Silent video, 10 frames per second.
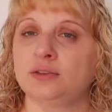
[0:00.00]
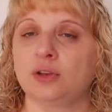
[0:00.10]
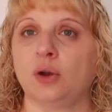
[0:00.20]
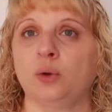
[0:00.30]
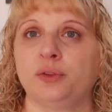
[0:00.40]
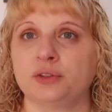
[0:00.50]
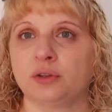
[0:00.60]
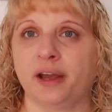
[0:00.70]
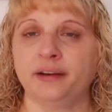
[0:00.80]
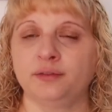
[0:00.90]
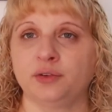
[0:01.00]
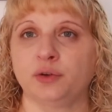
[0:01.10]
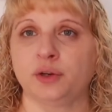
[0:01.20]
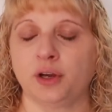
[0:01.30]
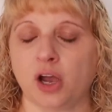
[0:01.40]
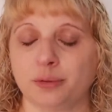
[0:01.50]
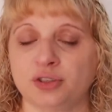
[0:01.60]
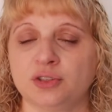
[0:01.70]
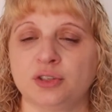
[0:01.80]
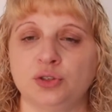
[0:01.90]
So there's a lot of different
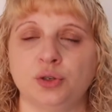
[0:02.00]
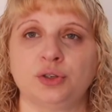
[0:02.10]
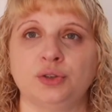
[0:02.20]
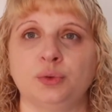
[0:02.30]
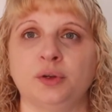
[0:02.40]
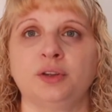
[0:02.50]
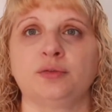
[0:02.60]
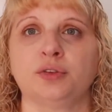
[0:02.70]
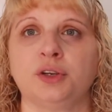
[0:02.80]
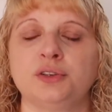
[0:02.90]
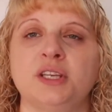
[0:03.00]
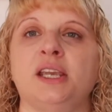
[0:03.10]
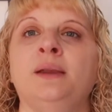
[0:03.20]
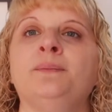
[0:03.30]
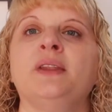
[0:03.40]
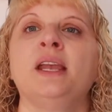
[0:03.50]
options that you can do with Free Your Tea.